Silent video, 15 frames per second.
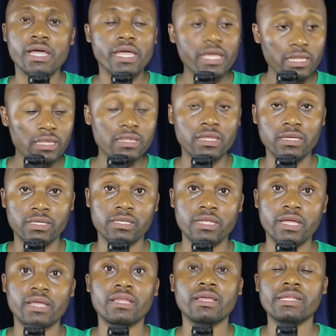in this
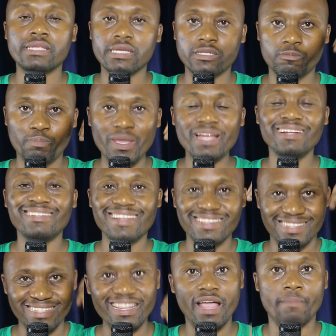thing. It is being
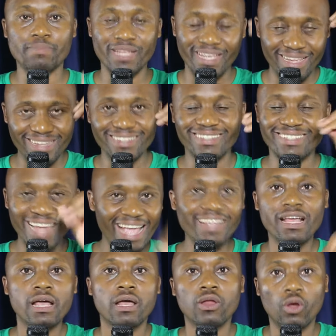disturbed.
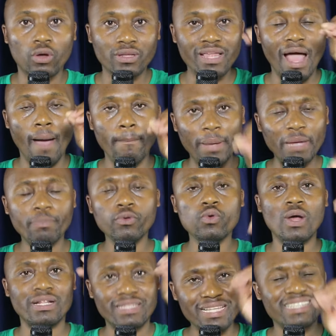Look, there are people who
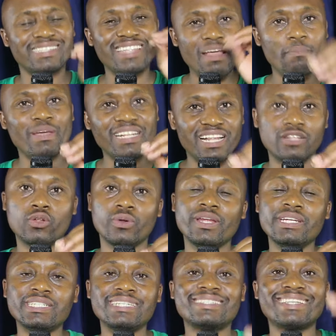are disturbing the
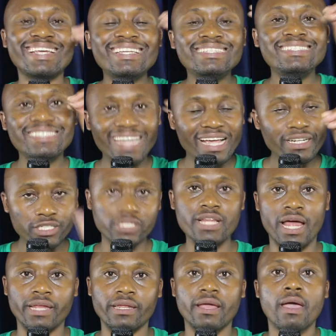donations
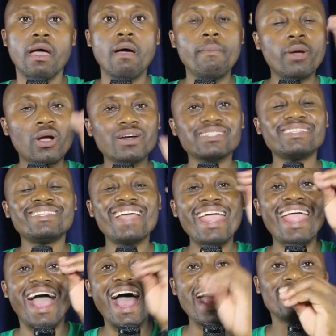intentionally because
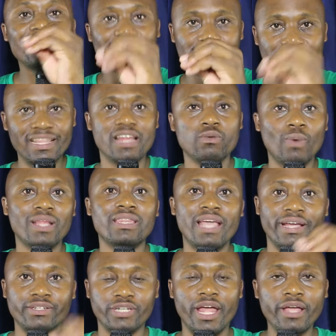they understand what they
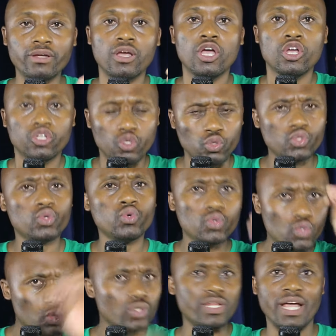are trying to do
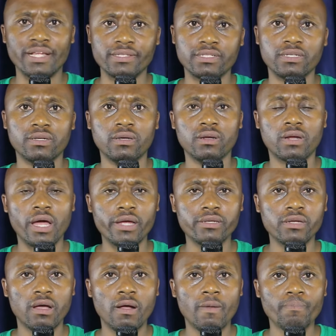to Ntanzi, right?
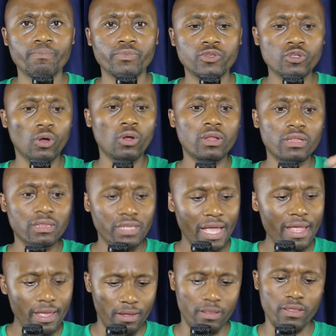So
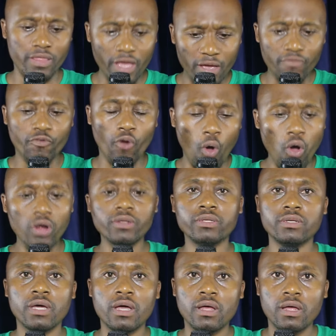they have
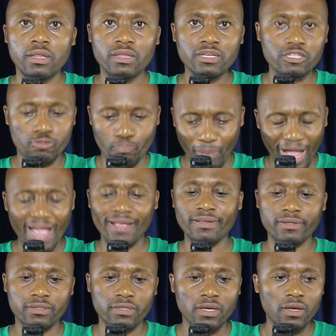gone, these
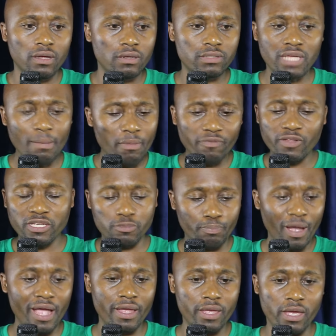spies, some of the
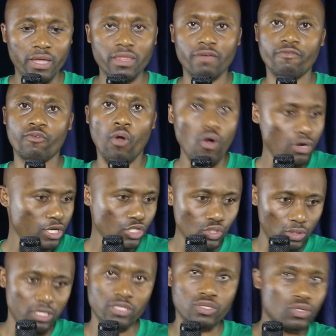spy here, they've gone
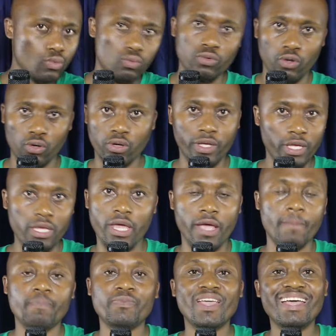into this local
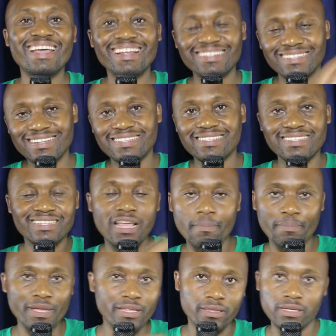here,
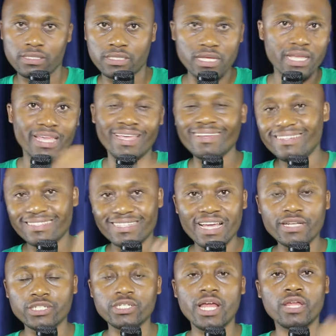disturbing this thing
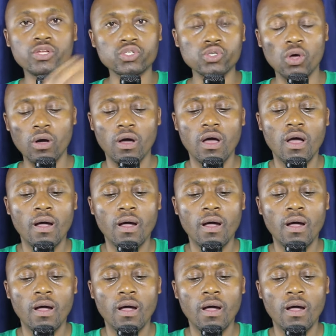intentionally. So